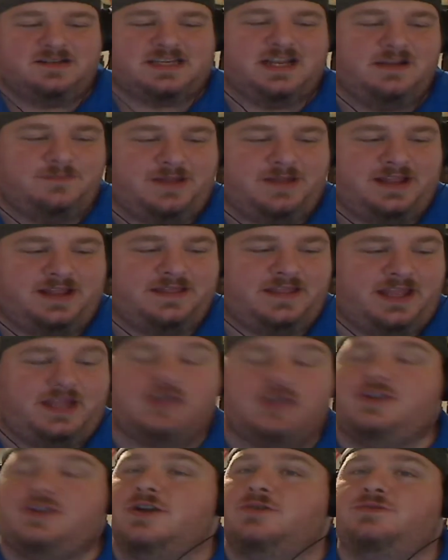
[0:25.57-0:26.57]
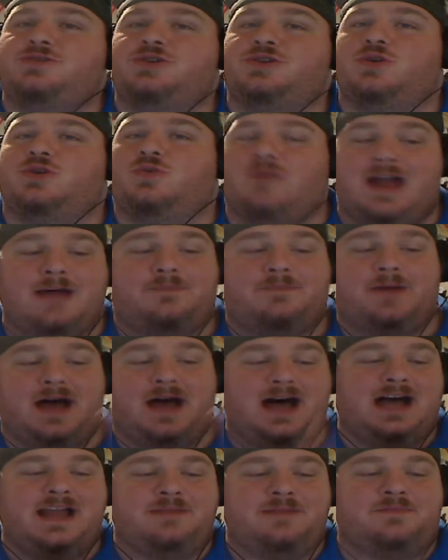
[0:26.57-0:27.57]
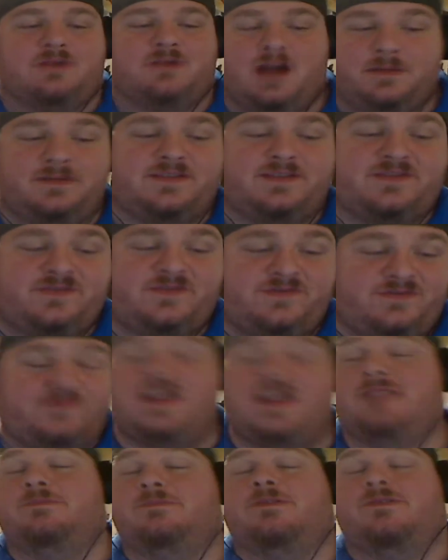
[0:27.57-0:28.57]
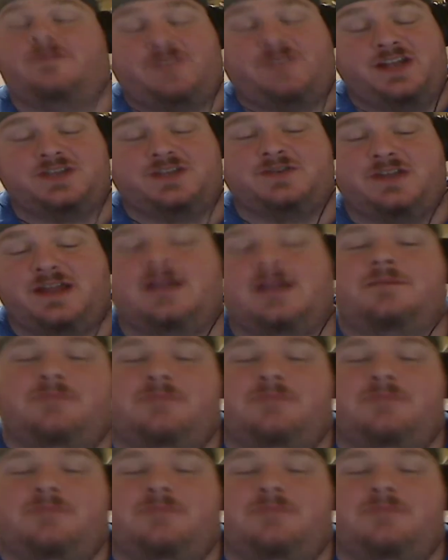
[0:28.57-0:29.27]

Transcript: to be the Gojo rap, I Promise, Fabvl featuring